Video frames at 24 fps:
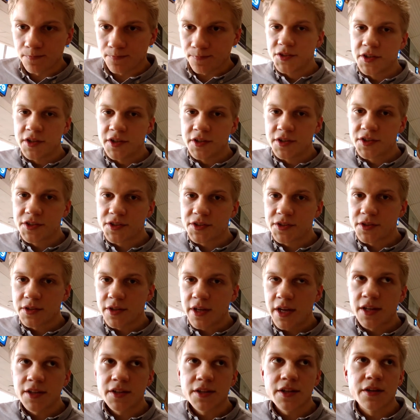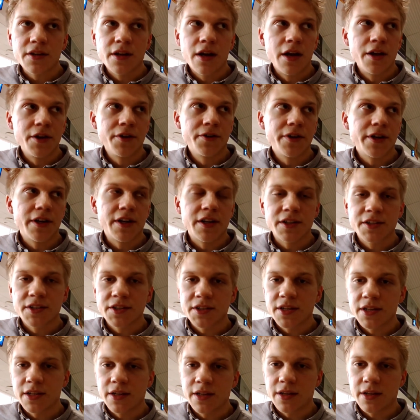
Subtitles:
Since the 1800s,